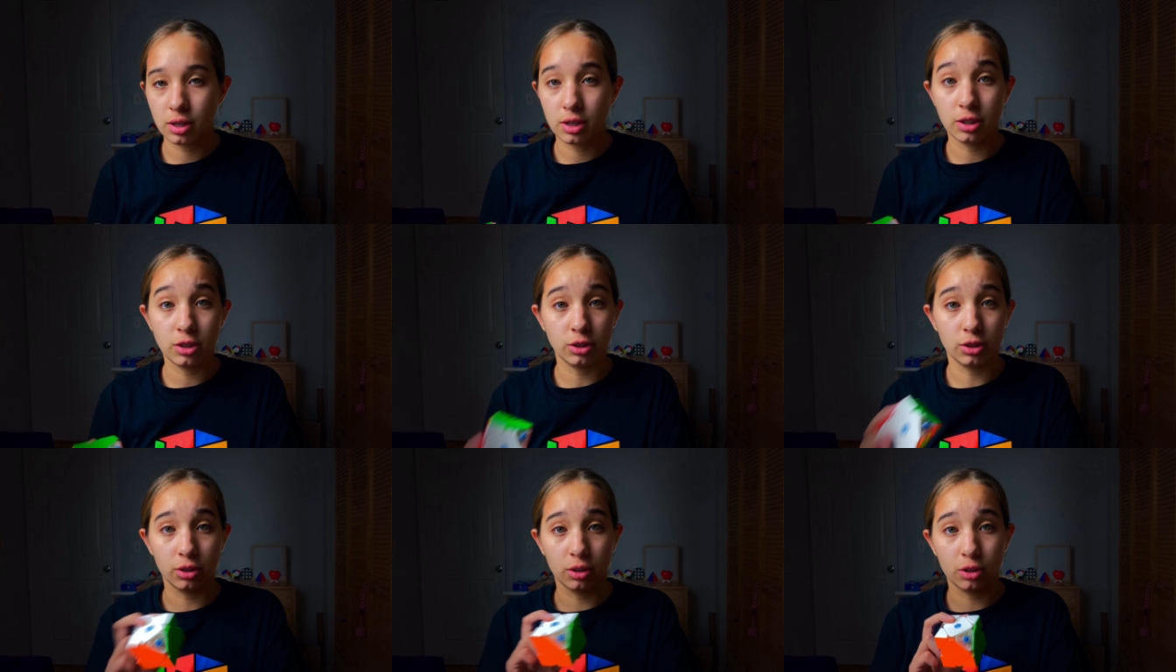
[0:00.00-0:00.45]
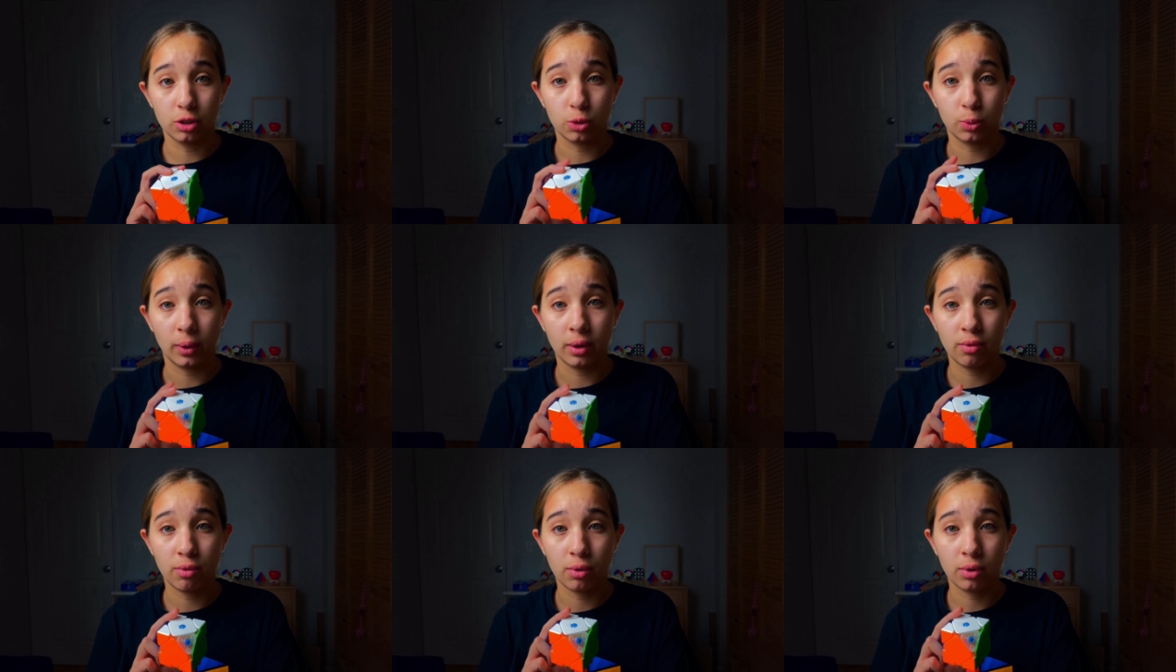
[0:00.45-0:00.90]
So there are
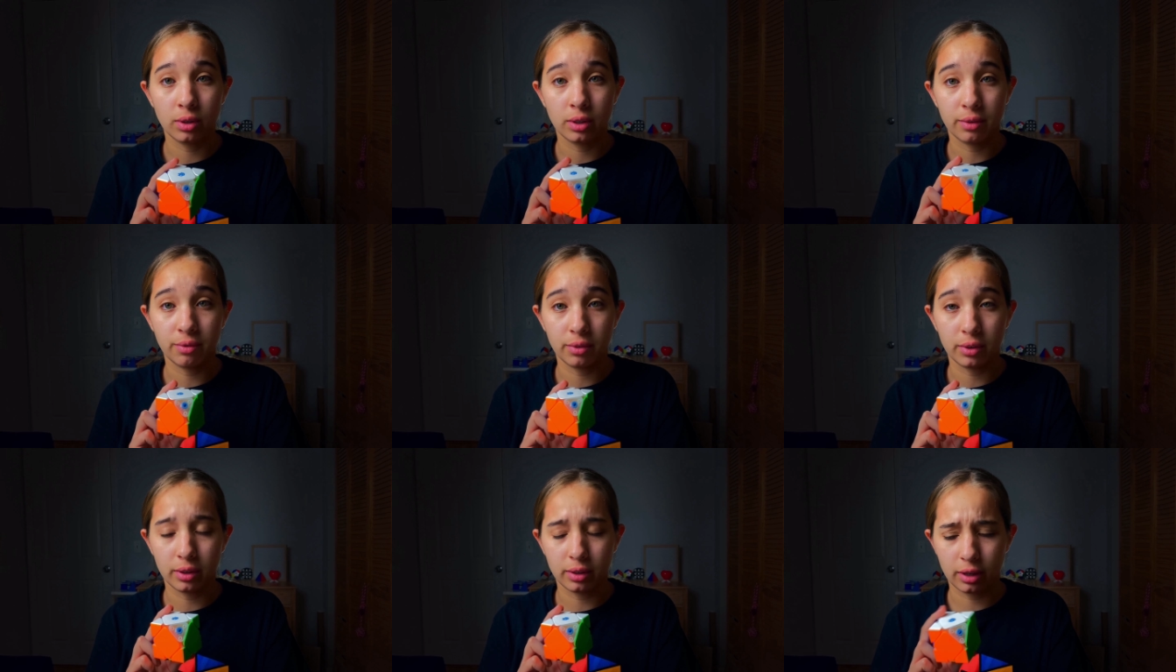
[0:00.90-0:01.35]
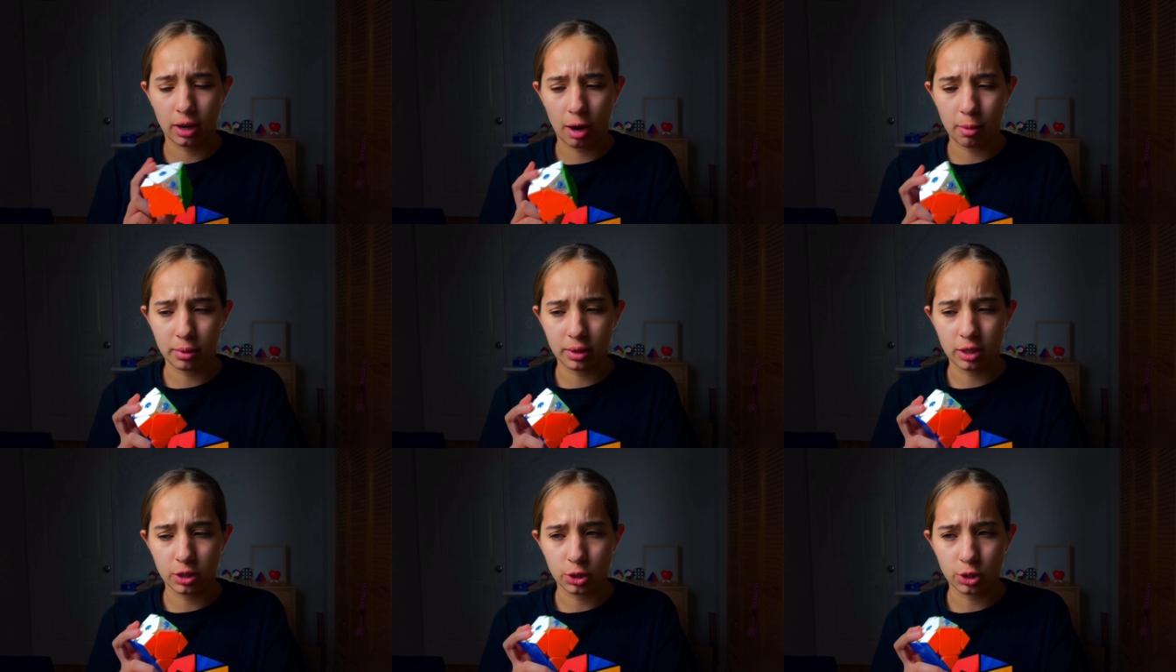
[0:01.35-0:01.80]
24 different
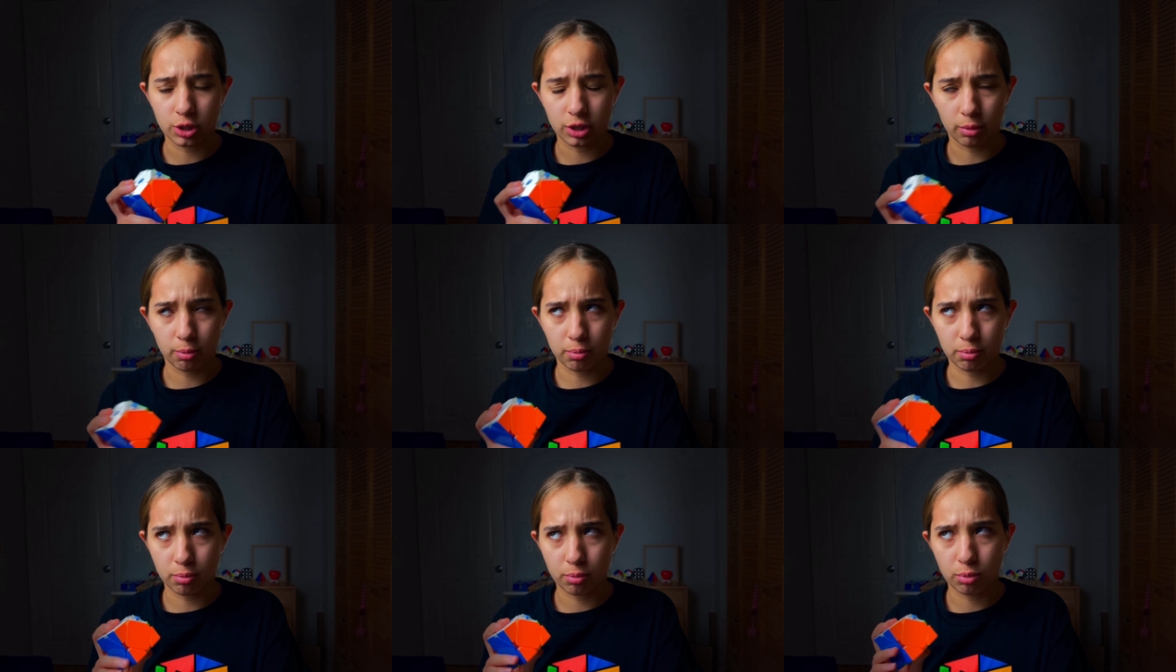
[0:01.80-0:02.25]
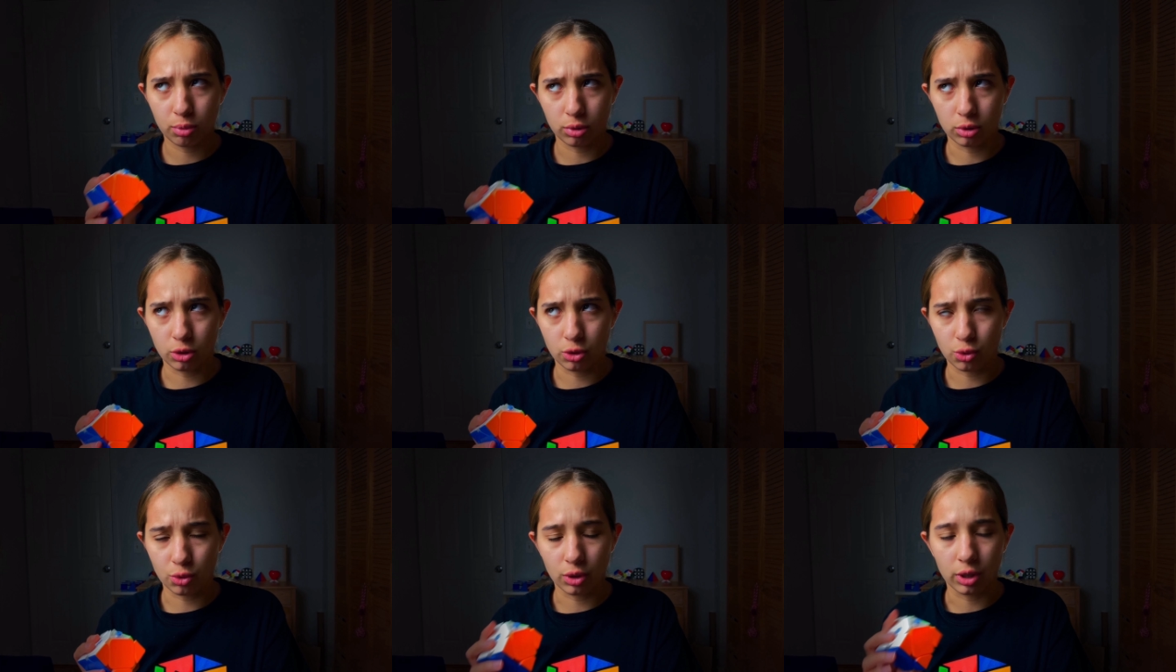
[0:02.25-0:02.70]
combinations, I'm pretty
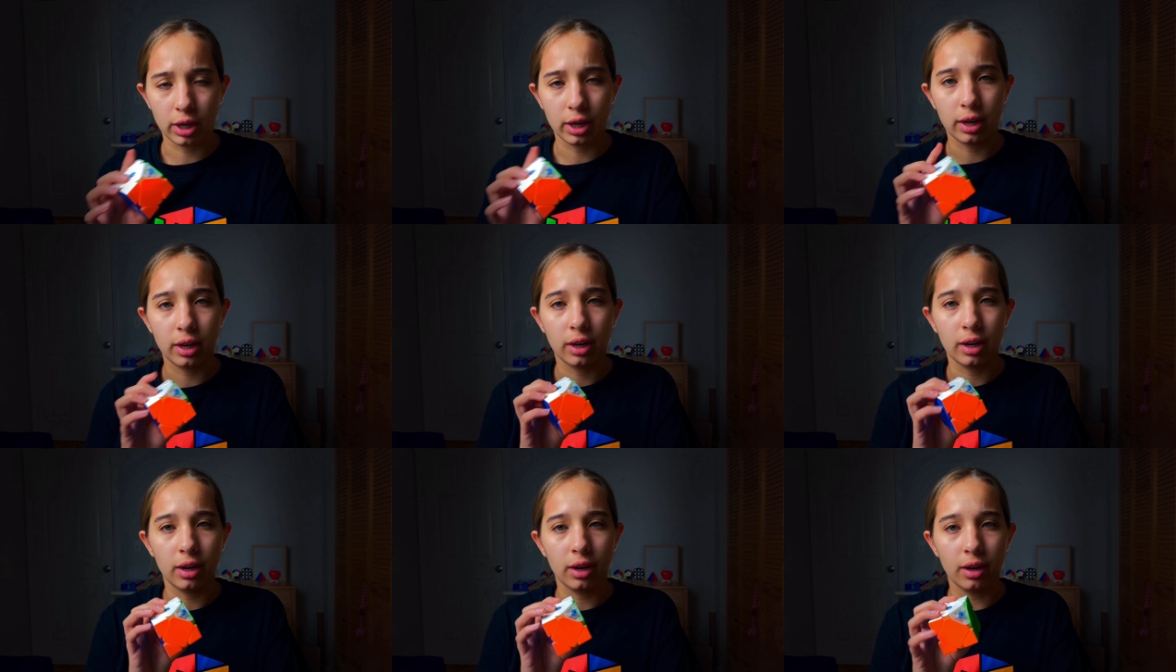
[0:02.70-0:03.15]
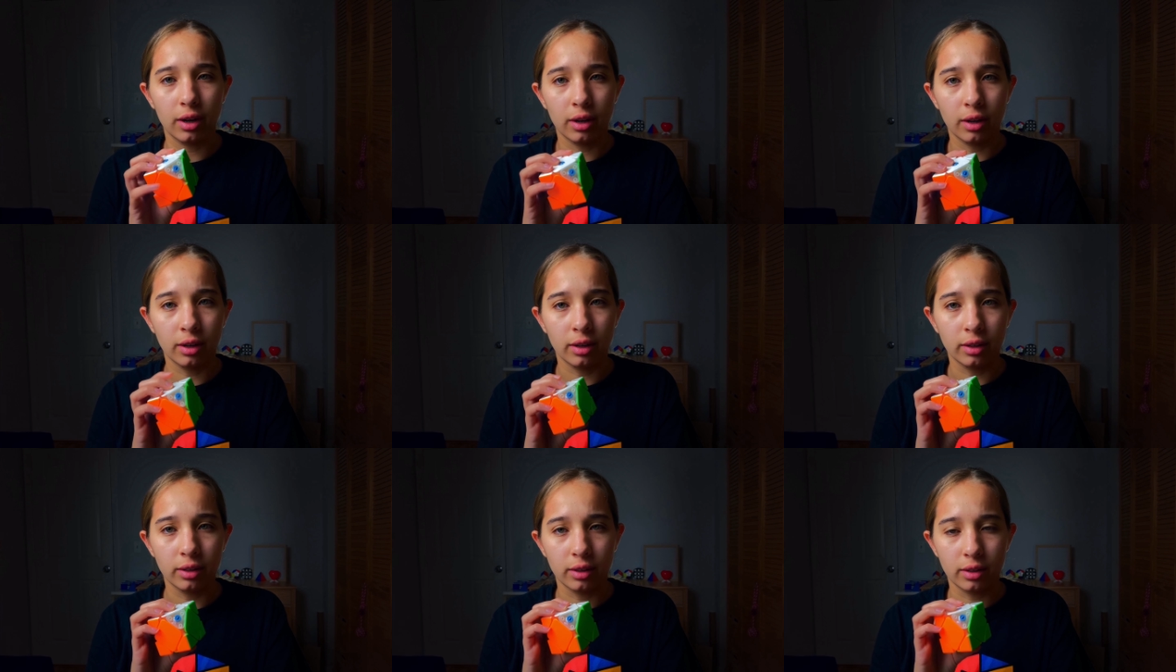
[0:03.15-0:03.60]
sure,
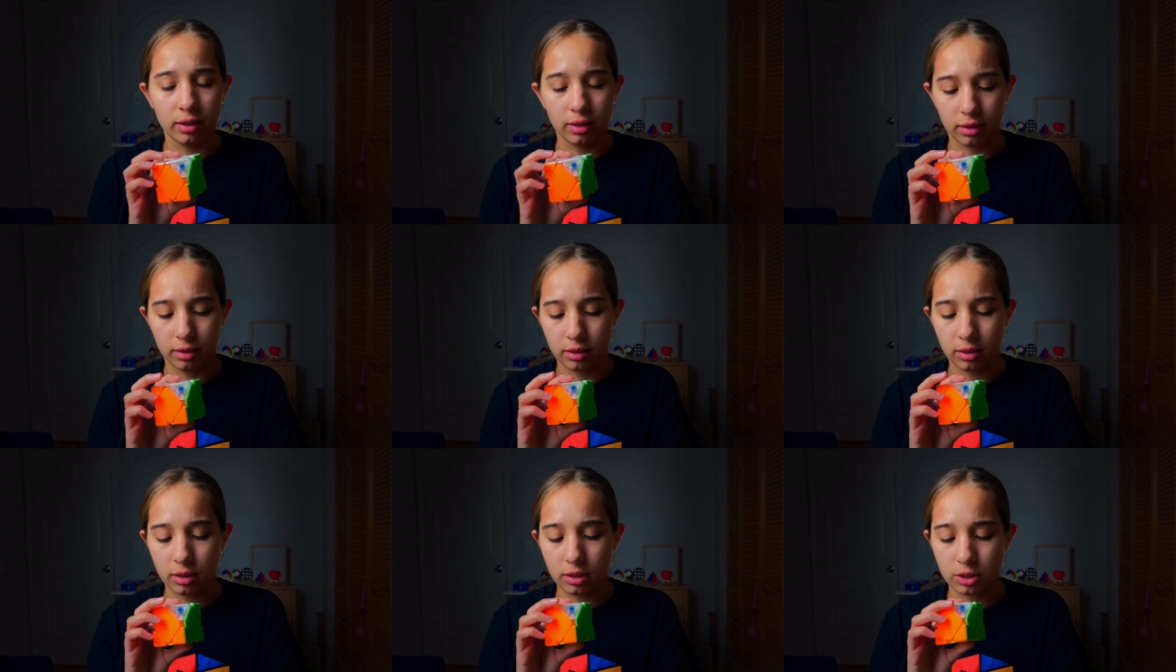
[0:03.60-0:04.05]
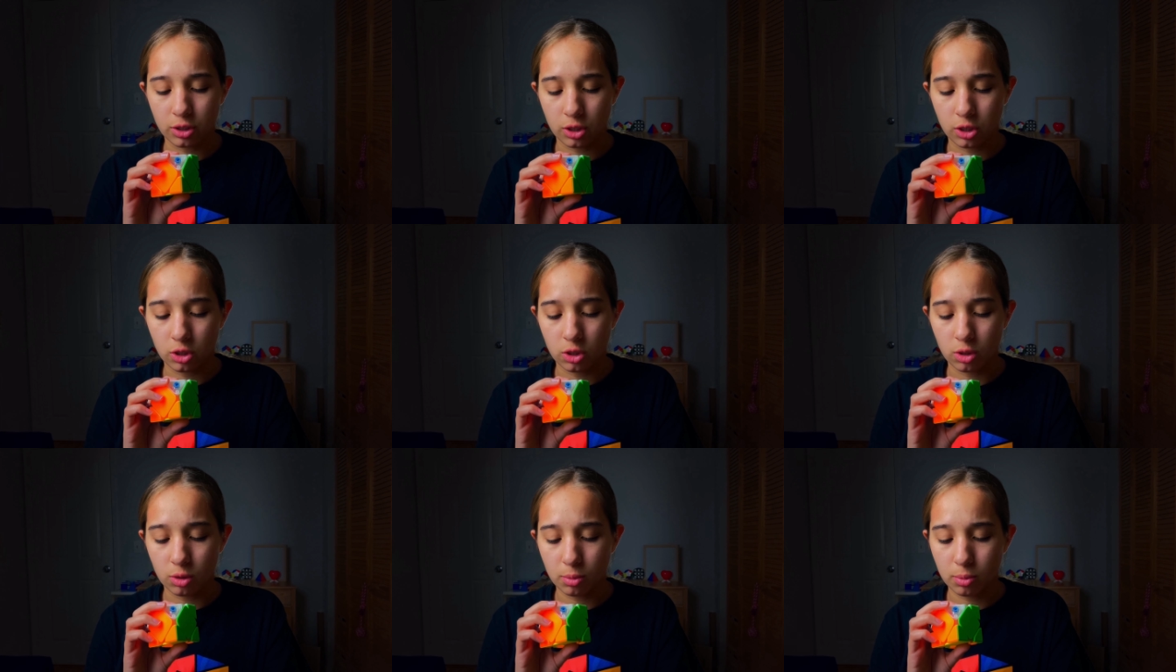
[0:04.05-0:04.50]
on this
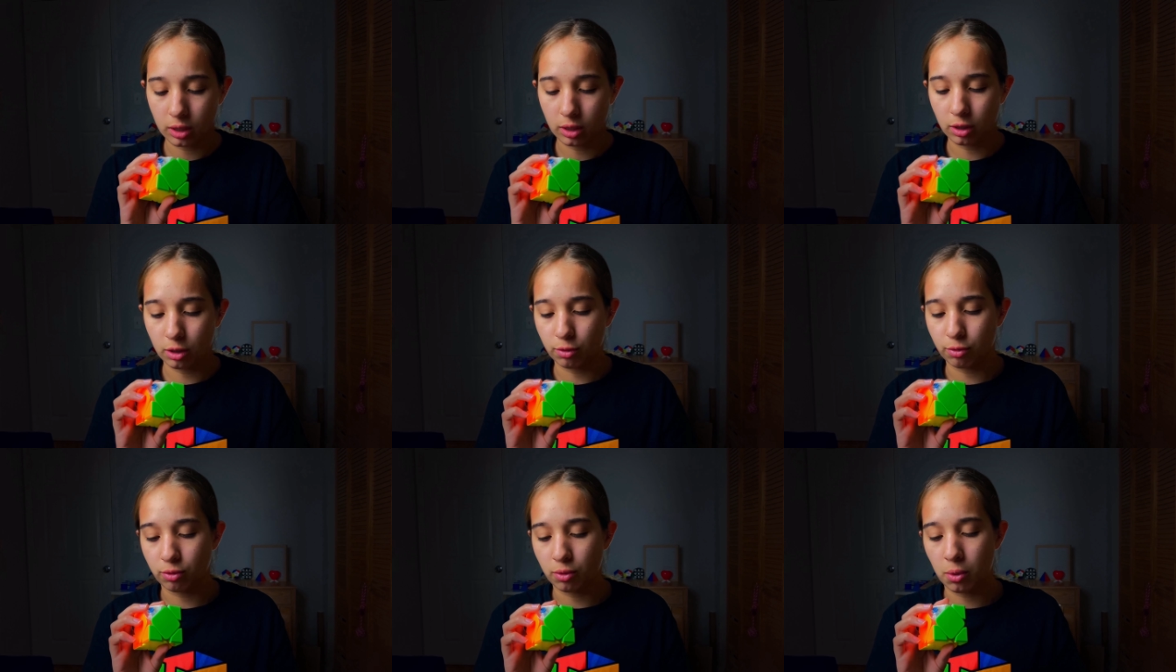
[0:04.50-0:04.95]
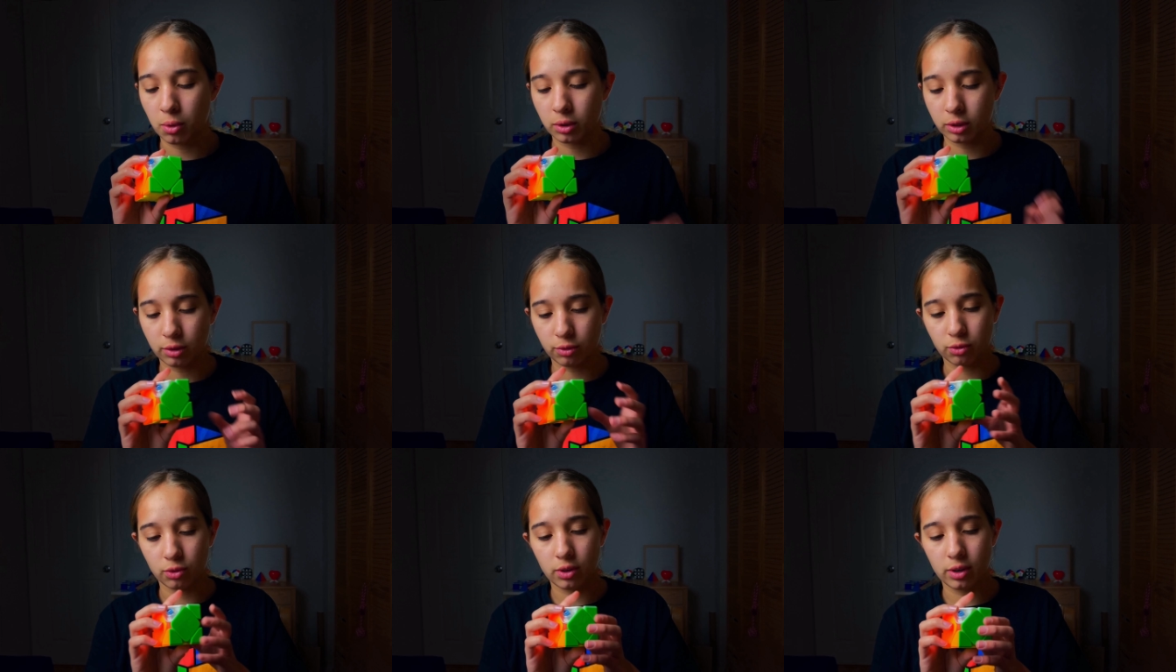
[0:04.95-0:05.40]
cube. There are four
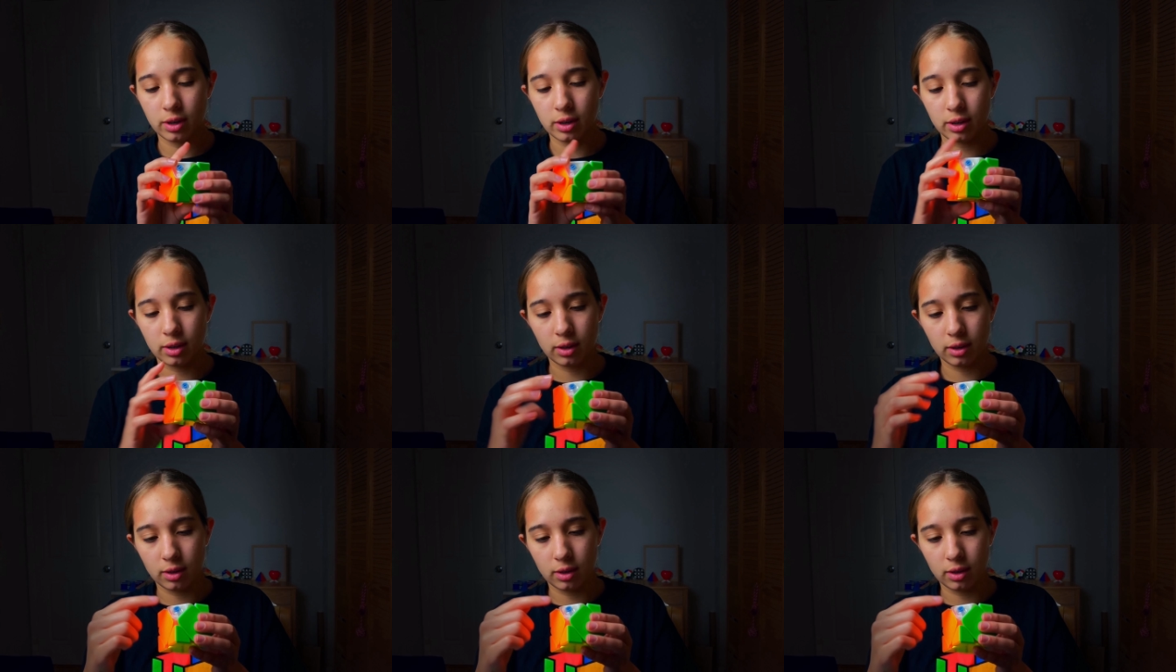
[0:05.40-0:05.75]
different